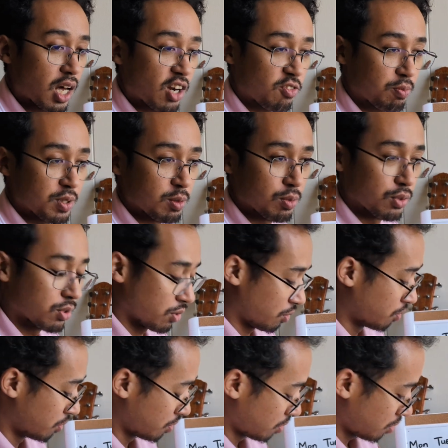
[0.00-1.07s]
of people too.
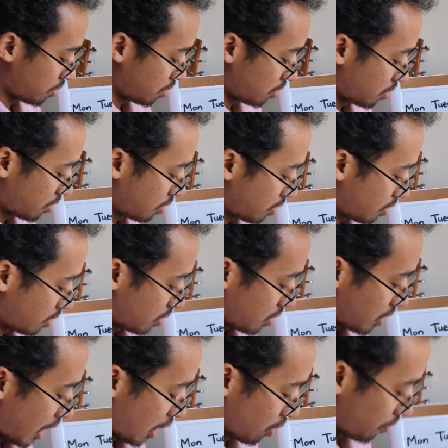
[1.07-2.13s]

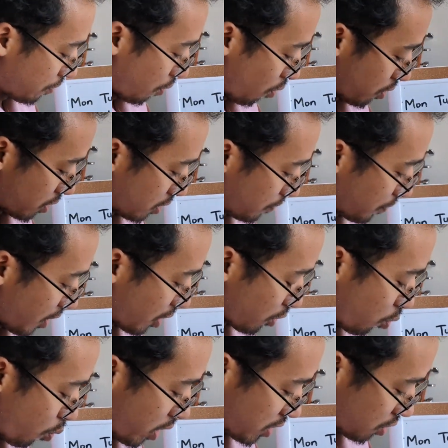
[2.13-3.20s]
California on the
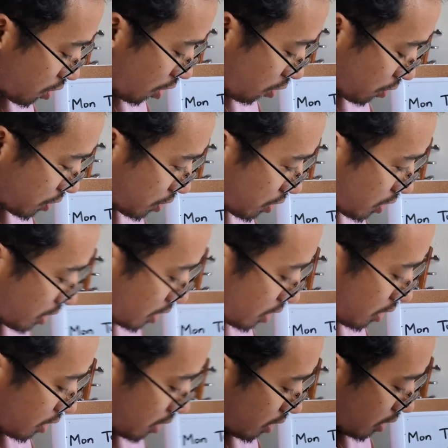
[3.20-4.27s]
West Coast.
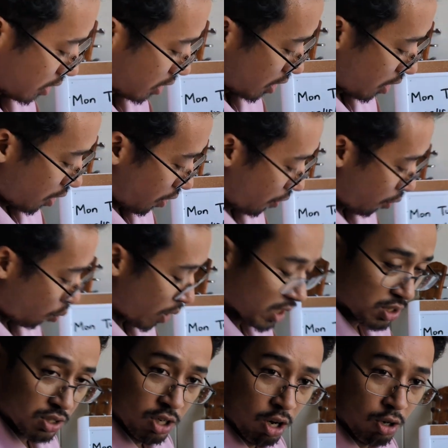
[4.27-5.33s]
The
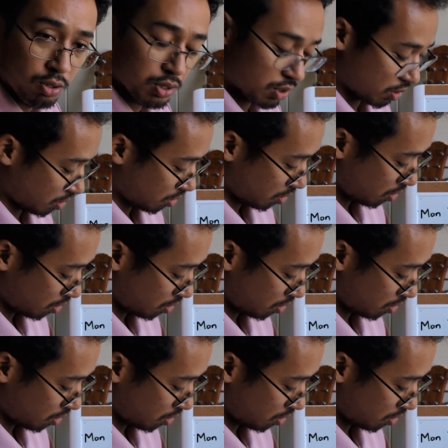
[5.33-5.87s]
West Coast